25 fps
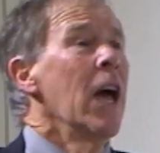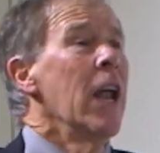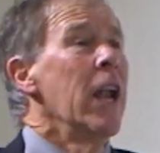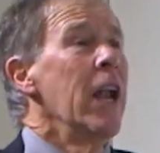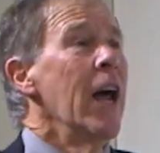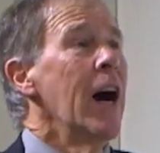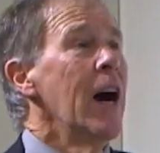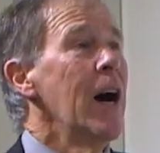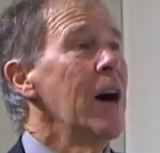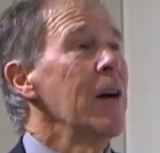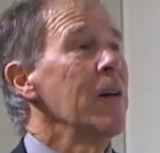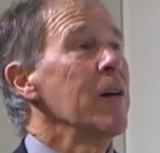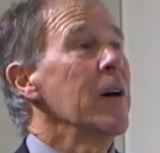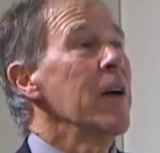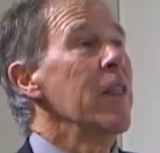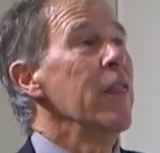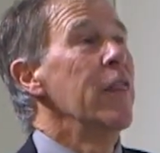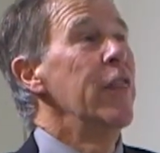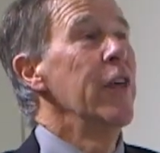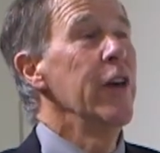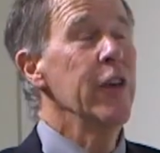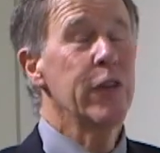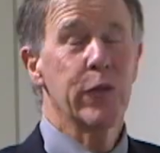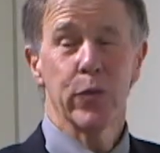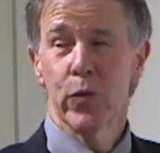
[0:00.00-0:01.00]
Now,
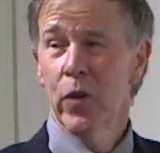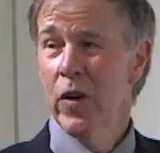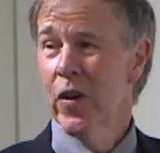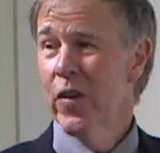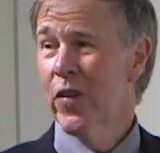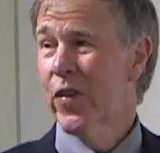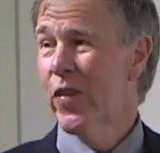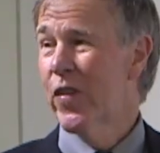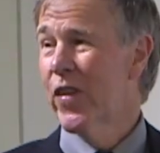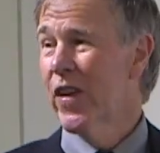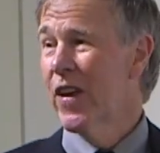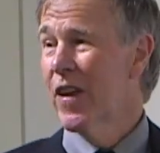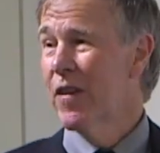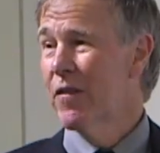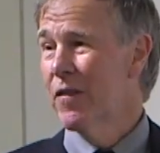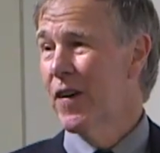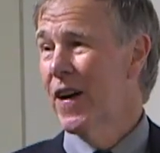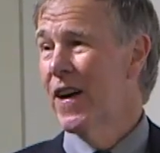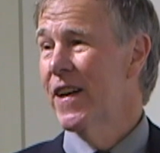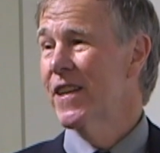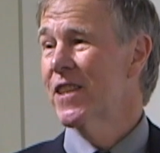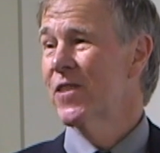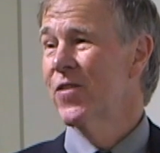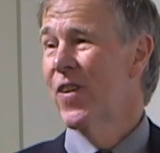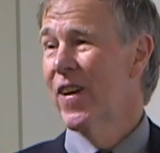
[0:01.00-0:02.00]
this was the
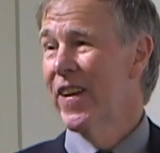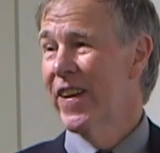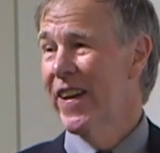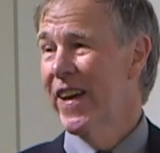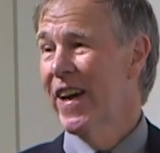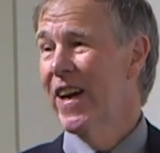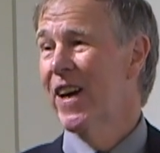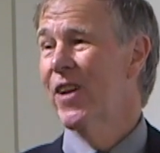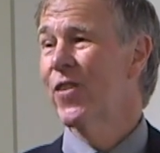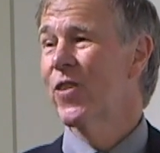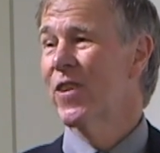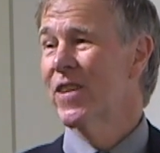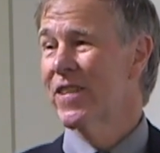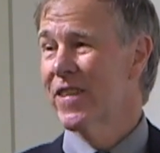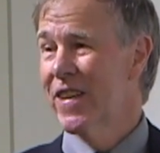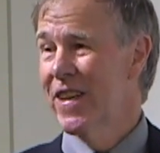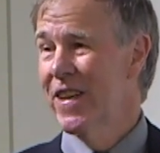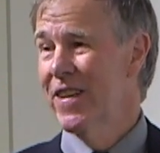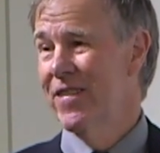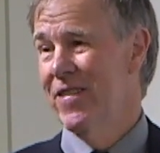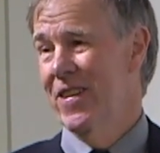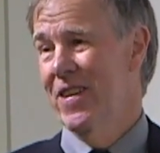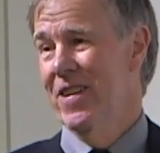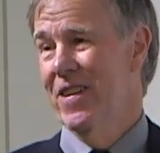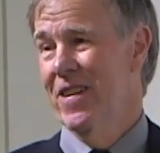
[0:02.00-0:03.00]
advice my dad was
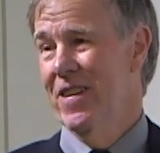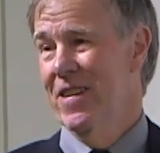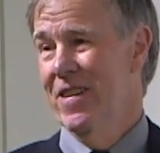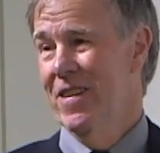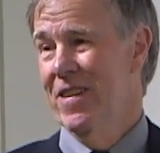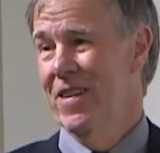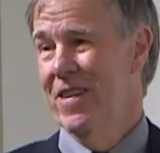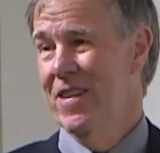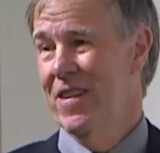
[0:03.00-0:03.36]
given.